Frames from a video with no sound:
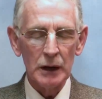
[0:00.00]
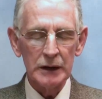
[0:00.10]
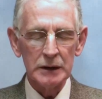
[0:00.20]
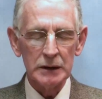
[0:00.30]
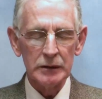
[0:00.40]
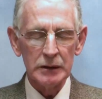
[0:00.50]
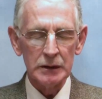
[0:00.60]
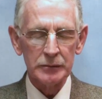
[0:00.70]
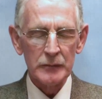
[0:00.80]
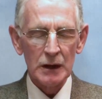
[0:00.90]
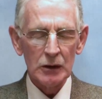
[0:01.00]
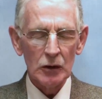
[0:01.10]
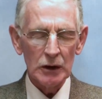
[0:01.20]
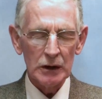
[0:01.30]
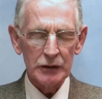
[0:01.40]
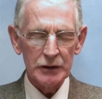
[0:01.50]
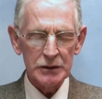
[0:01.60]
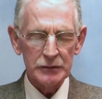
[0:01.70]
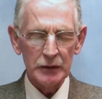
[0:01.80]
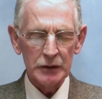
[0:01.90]
back the
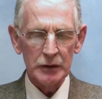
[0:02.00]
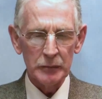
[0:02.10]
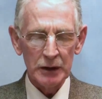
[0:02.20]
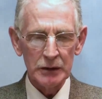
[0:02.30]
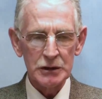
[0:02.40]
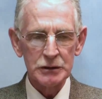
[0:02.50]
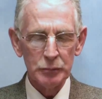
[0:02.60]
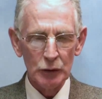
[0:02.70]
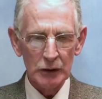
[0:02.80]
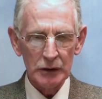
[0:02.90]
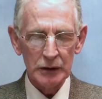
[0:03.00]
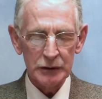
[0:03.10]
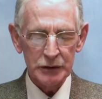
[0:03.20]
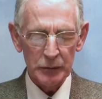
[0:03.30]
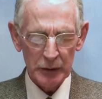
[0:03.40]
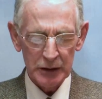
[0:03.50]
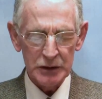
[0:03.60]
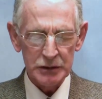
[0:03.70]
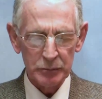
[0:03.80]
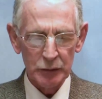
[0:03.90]
organisation for a tremendous
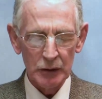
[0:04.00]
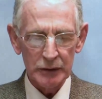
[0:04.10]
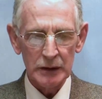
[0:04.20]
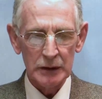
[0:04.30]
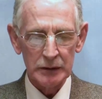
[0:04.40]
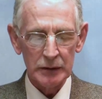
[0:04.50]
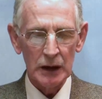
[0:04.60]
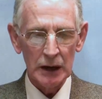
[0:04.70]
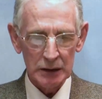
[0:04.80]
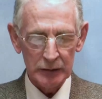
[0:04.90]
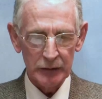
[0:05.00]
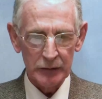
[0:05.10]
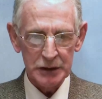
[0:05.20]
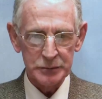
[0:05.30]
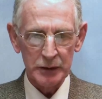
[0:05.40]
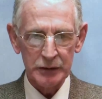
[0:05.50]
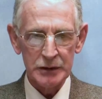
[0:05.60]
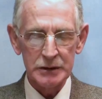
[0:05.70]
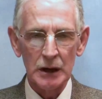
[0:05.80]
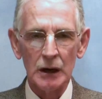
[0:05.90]
support and the high level of
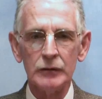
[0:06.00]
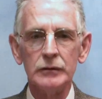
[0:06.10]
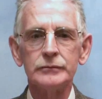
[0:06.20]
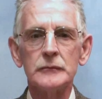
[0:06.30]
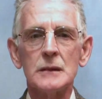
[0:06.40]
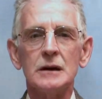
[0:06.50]
expertise they have.